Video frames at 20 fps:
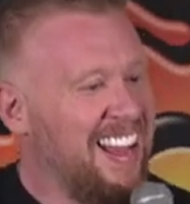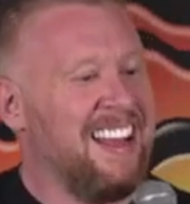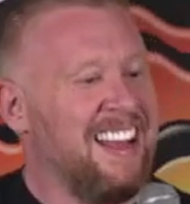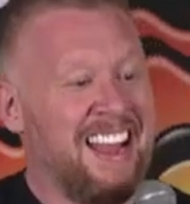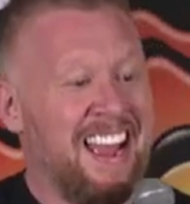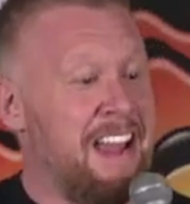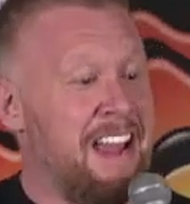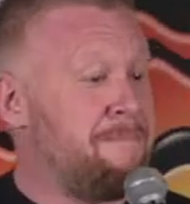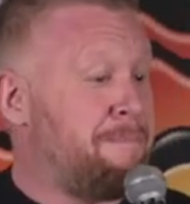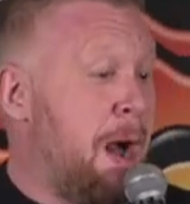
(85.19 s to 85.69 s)

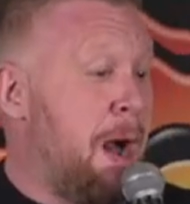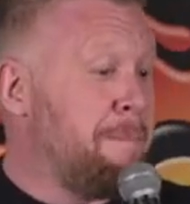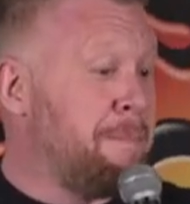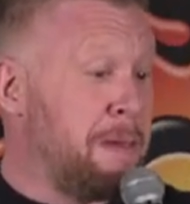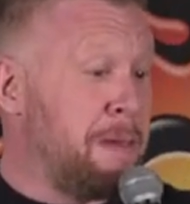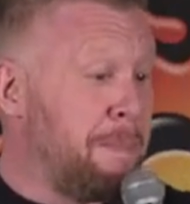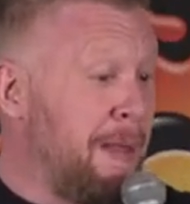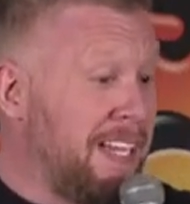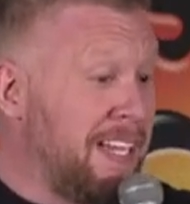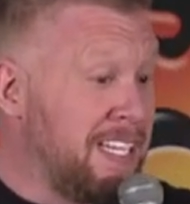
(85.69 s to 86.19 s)
If Bob the
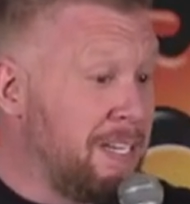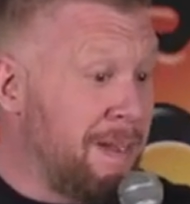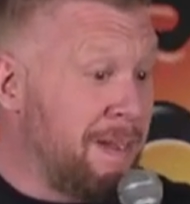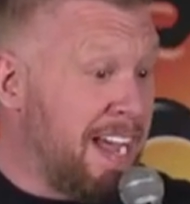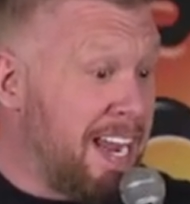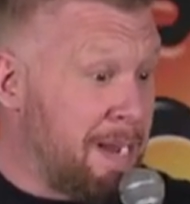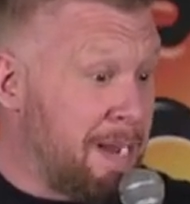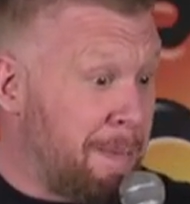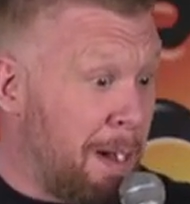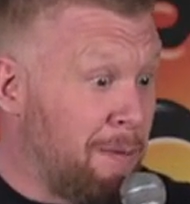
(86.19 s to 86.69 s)
Builder
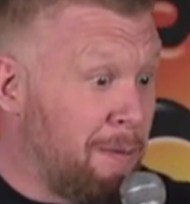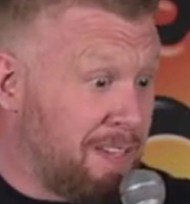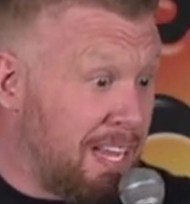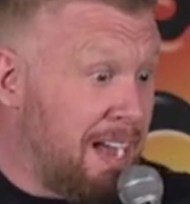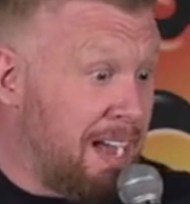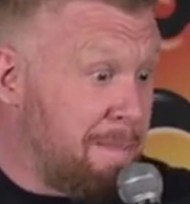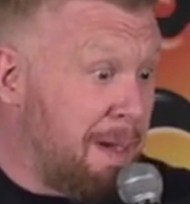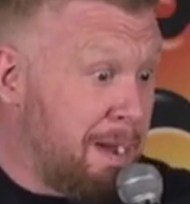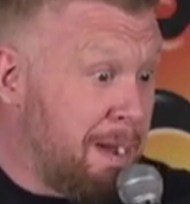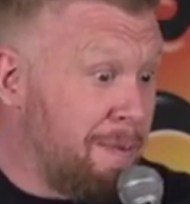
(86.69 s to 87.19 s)
weren't about,
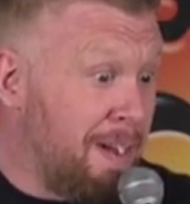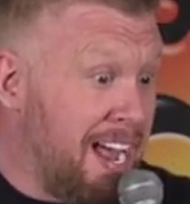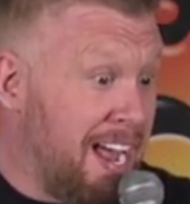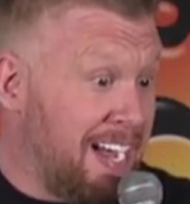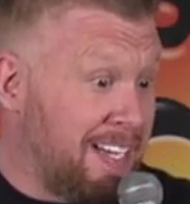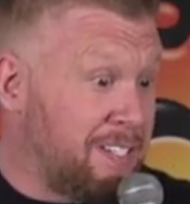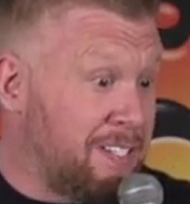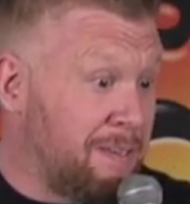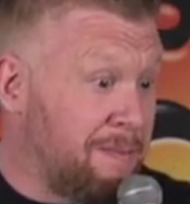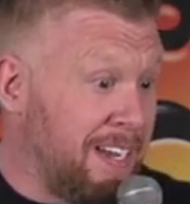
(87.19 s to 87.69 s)
that might work,
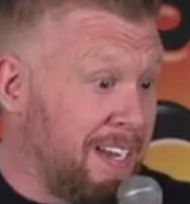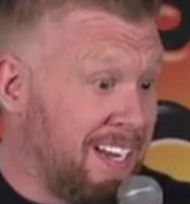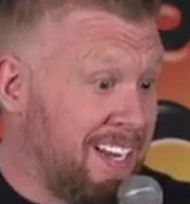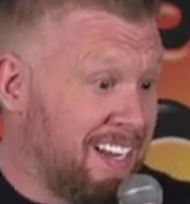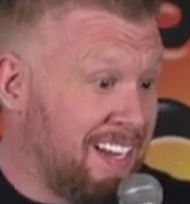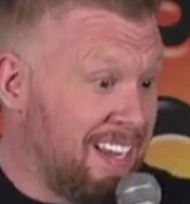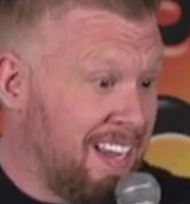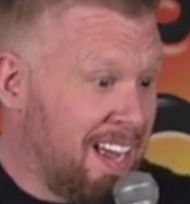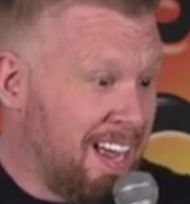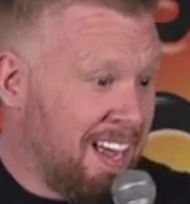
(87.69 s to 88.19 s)
do you know what I
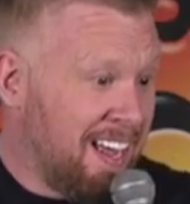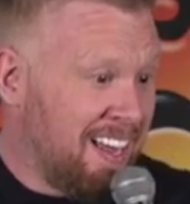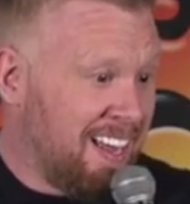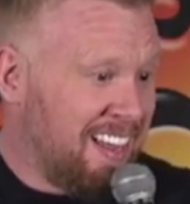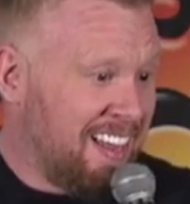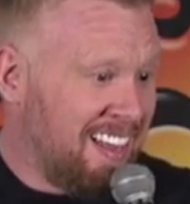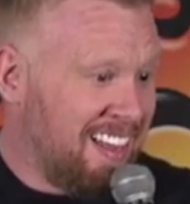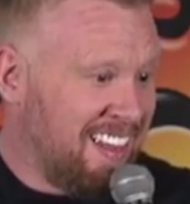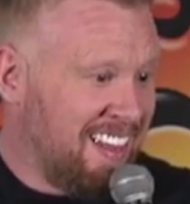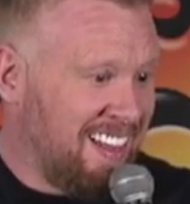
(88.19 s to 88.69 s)

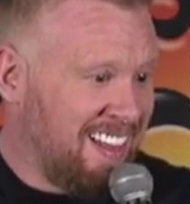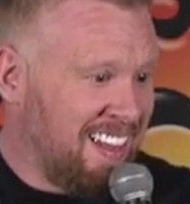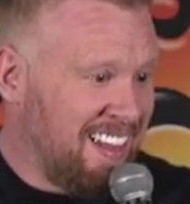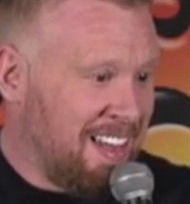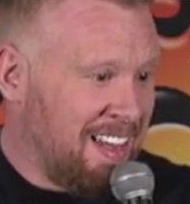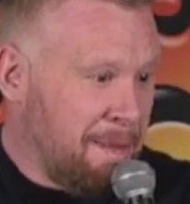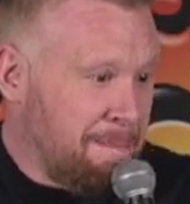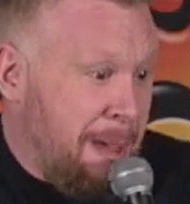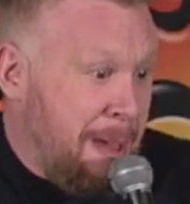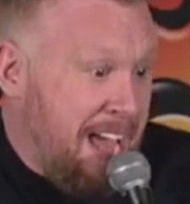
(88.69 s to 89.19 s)

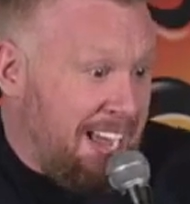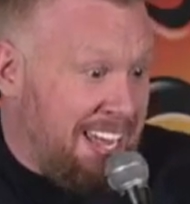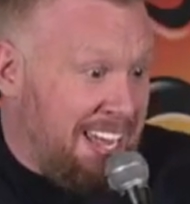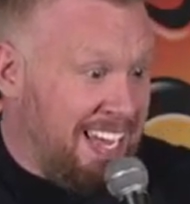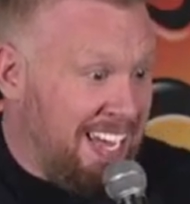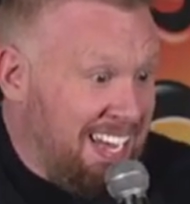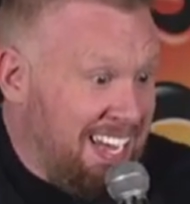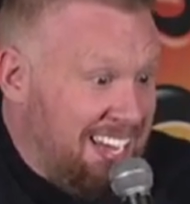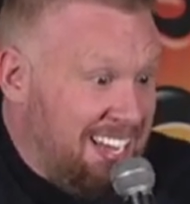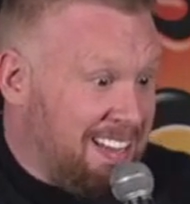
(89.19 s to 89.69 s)
mean?
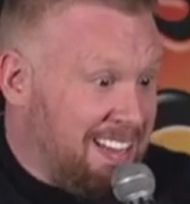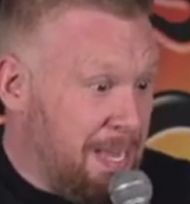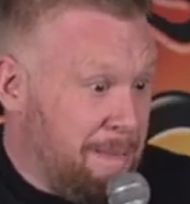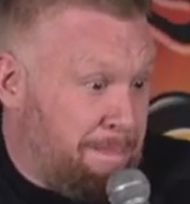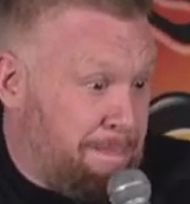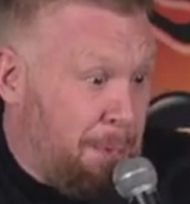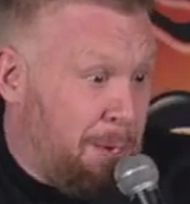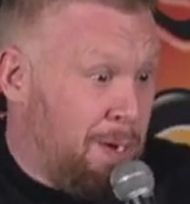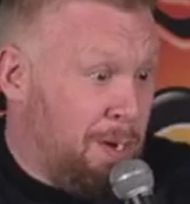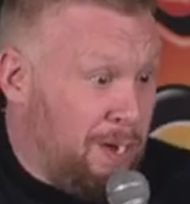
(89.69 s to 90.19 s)
Becky the
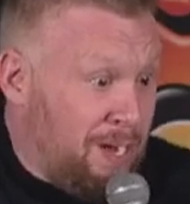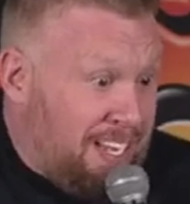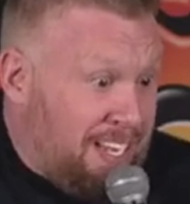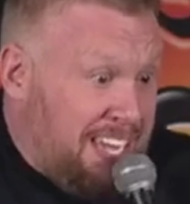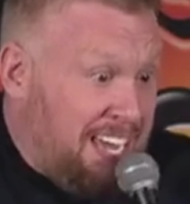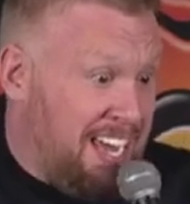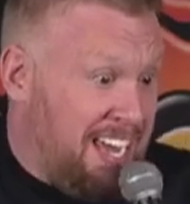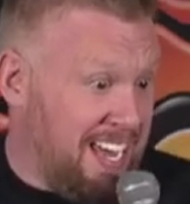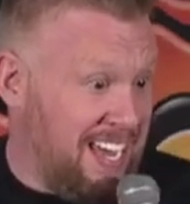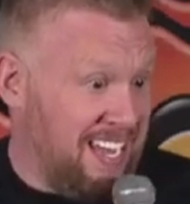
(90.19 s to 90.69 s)

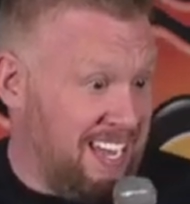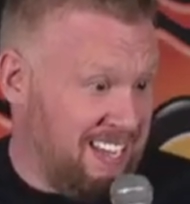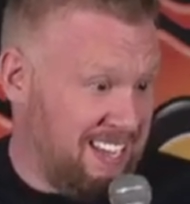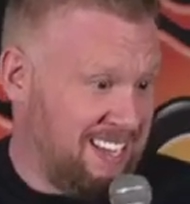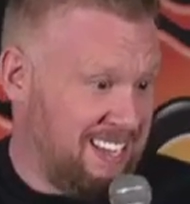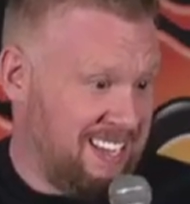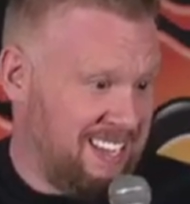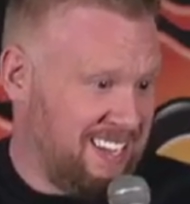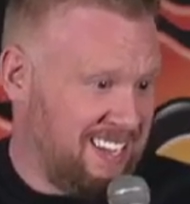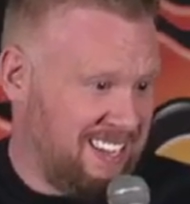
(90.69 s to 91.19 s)
Booky.
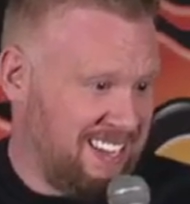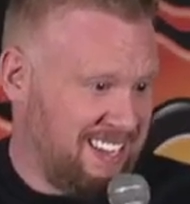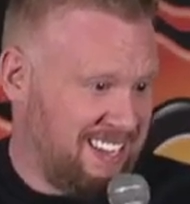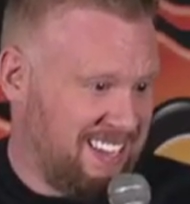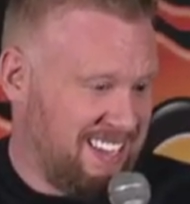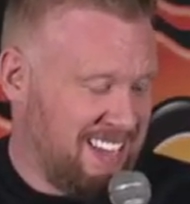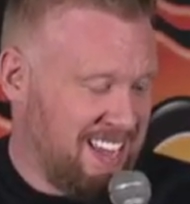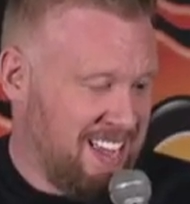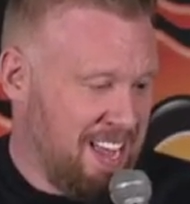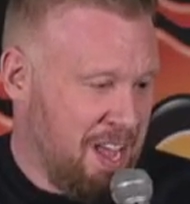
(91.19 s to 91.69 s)

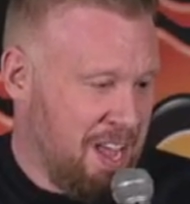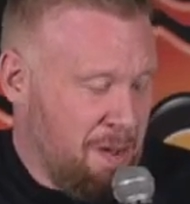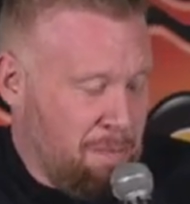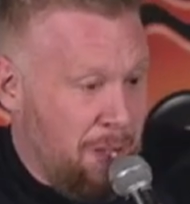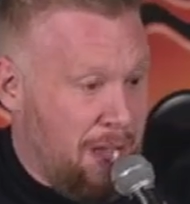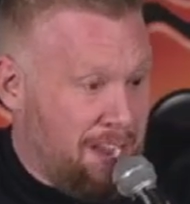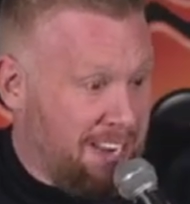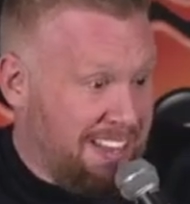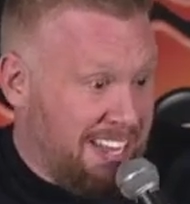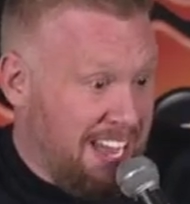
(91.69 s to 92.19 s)

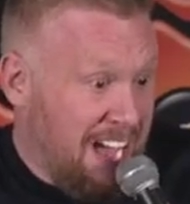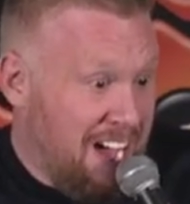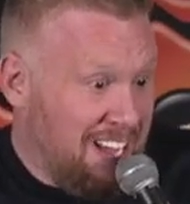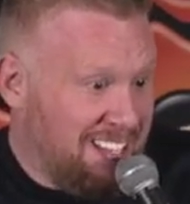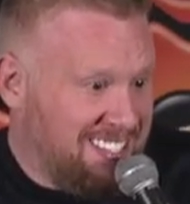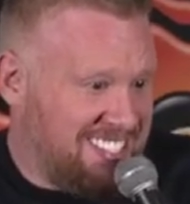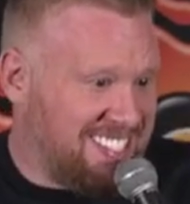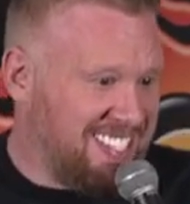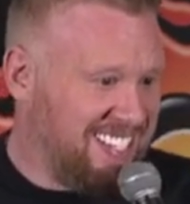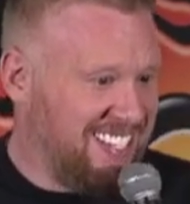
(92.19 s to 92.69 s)
What are the odds?